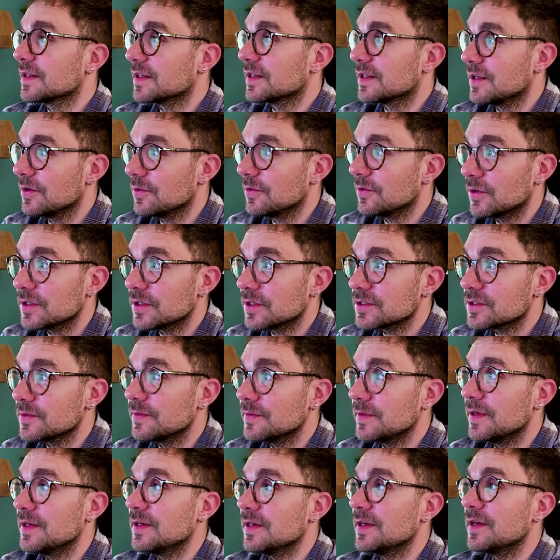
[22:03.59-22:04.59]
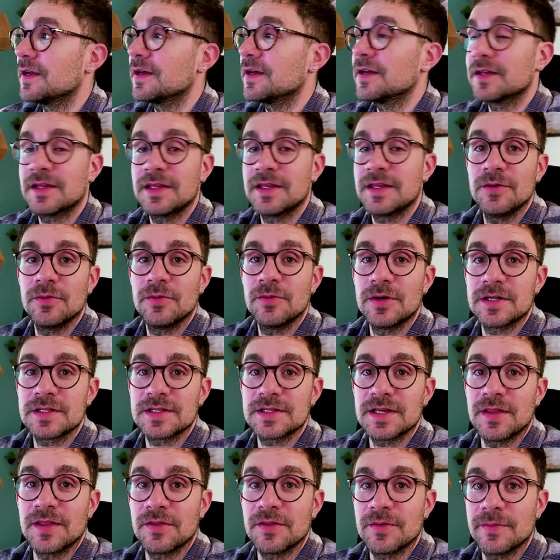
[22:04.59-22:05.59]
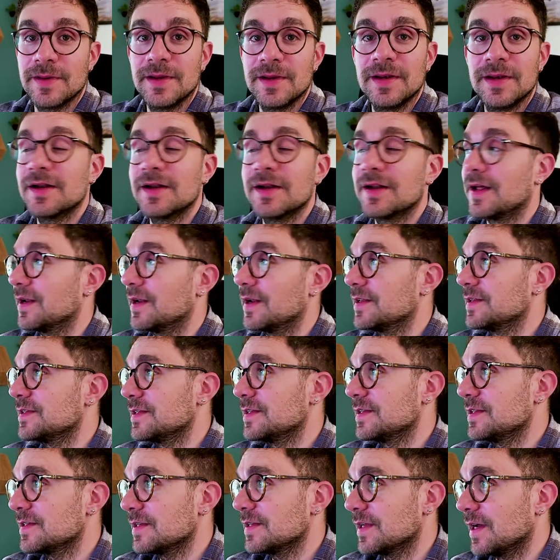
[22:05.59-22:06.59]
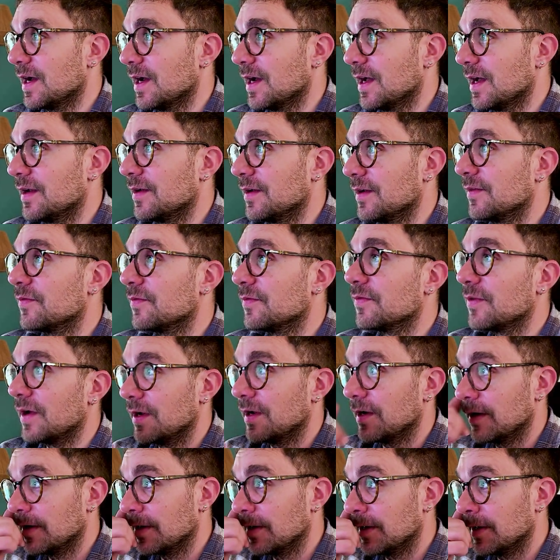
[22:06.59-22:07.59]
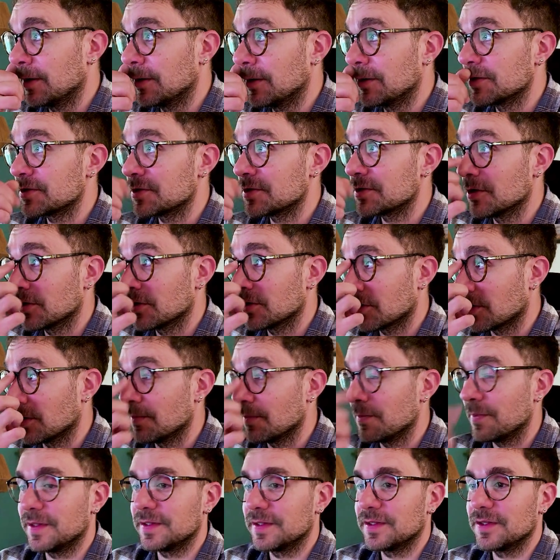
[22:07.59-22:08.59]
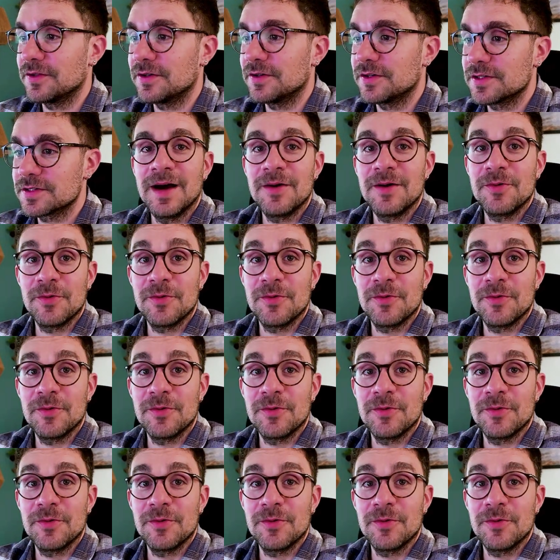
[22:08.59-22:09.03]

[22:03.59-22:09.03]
keywords and domain analysis, and finally also competitors.